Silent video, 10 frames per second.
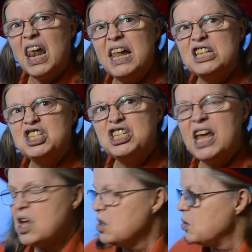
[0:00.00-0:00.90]
Let's
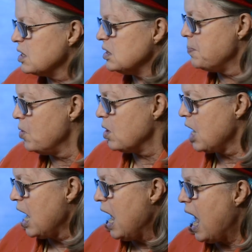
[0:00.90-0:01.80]
take a look at the book
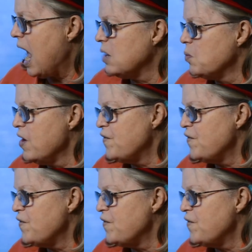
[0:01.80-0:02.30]
and we'll